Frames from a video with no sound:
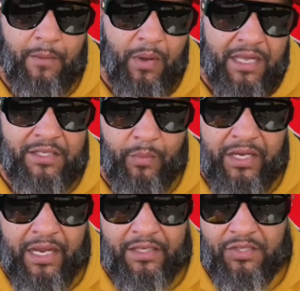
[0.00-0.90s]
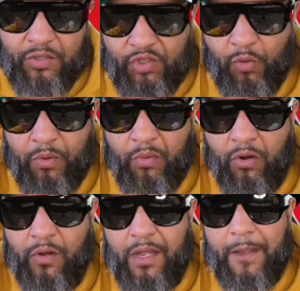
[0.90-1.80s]
possibly getting to the Super Bowl.
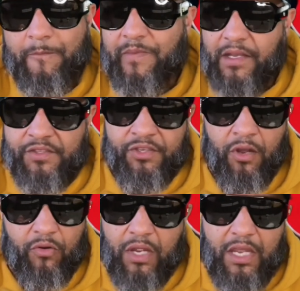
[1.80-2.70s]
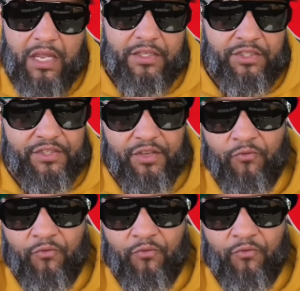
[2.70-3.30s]
So just a